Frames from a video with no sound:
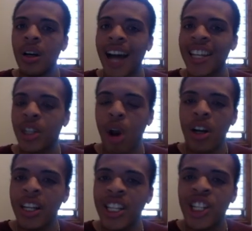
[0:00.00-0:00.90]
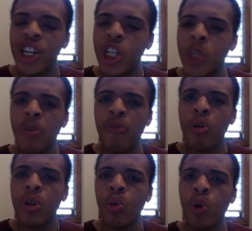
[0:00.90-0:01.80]
I started it just
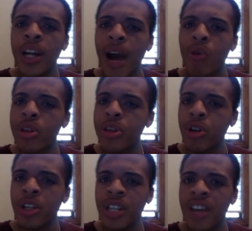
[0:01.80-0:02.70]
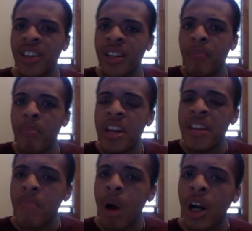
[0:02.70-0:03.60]
before the one hour and 37
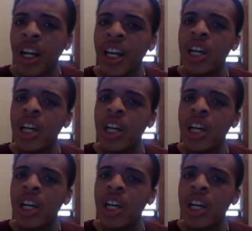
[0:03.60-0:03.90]
minute mark,